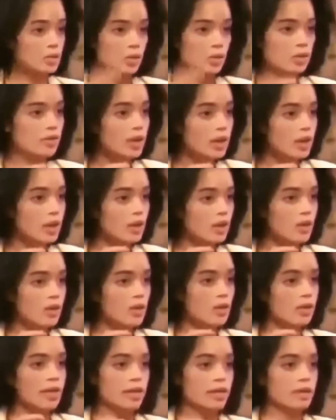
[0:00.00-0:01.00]
For
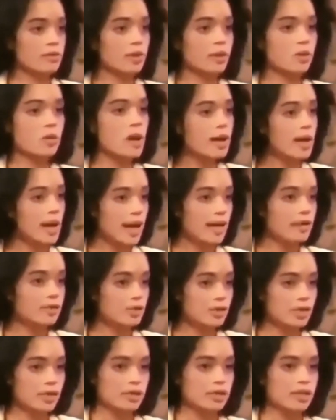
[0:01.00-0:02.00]
example, she was,
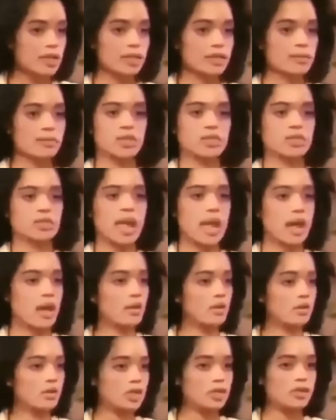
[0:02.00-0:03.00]
you know, she's a
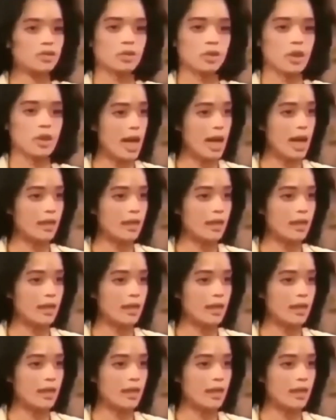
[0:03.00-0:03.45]
huge